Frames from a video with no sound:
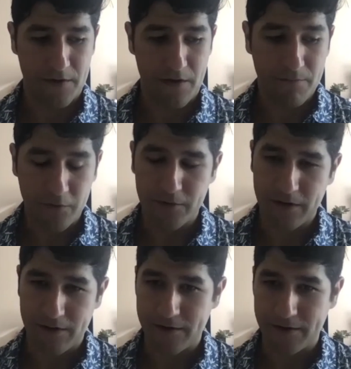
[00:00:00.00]
put
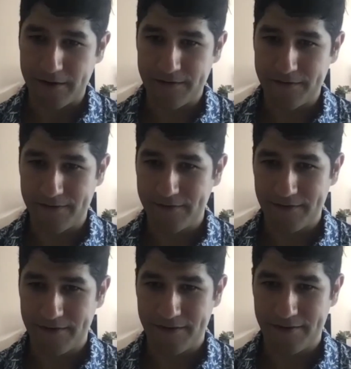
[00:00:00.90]
on us
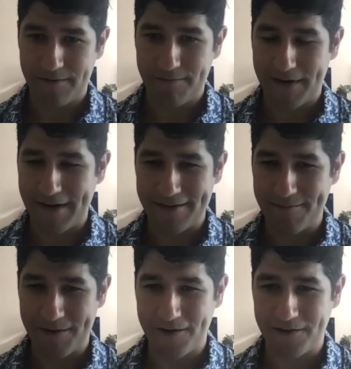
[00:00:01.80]
by the
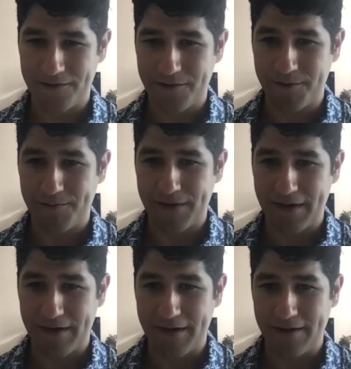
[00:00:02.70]
American dream and
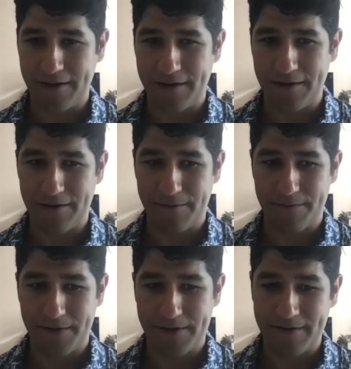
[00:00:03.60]
by
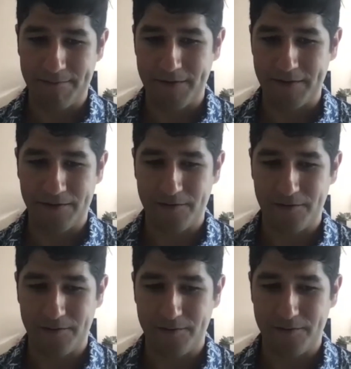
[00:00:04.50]
um, attempting
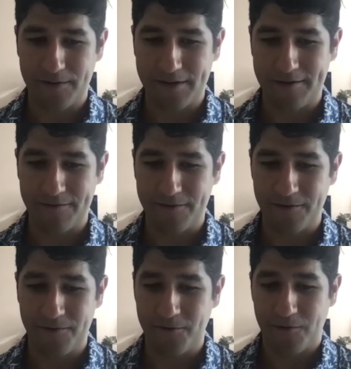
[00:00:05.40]
to kind of
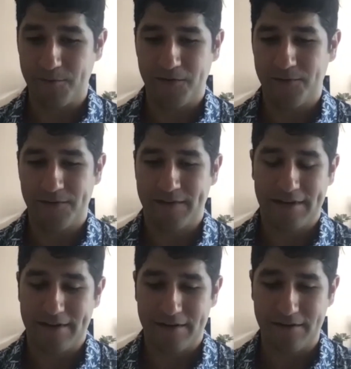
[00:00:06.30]
conform to this
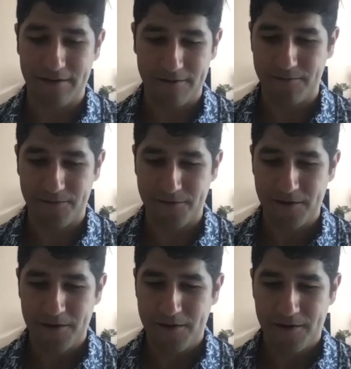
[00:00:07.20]
idea of
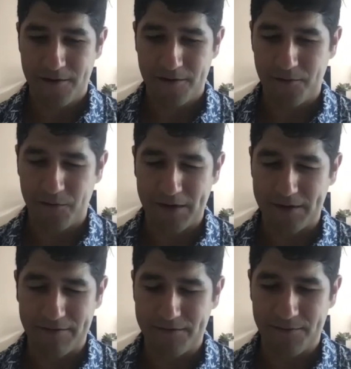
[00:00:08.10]
the
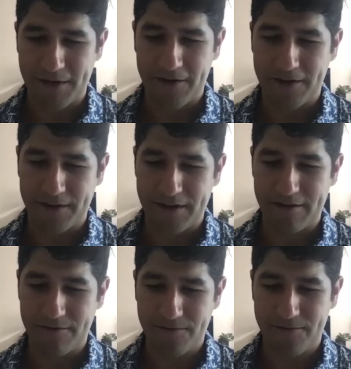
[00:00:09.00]
well-lived American
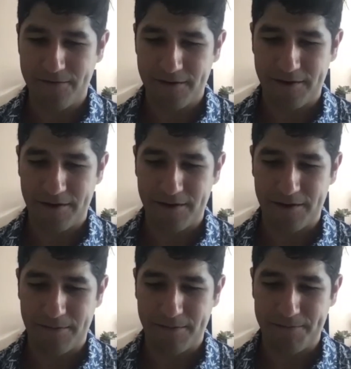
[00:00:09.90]
life.
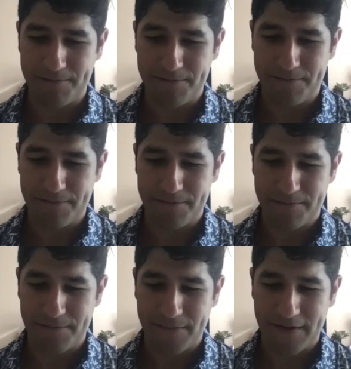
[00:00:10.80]
Um,
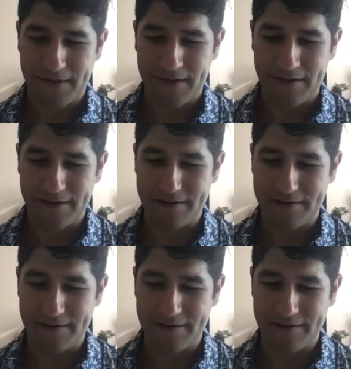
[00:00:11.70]
and